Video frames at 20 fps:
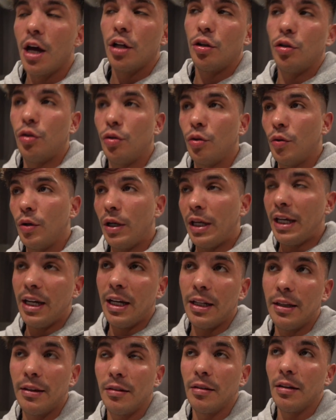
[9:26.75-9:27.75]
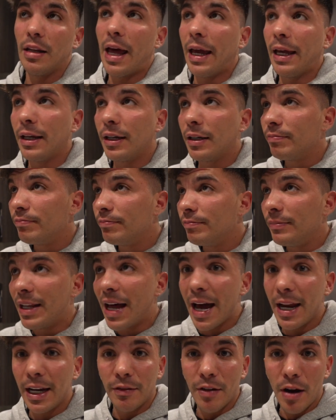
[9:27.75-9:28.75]
to eat like
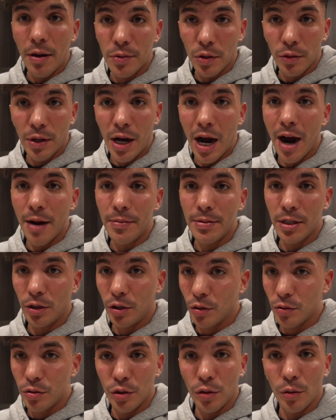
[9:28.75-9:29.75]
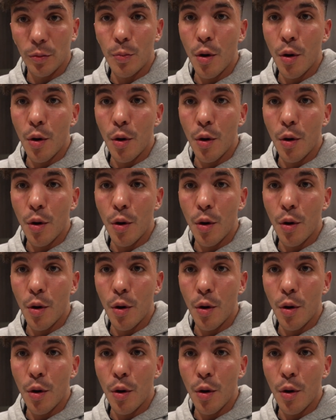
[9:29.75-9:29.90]
90 grams of carbs in those 2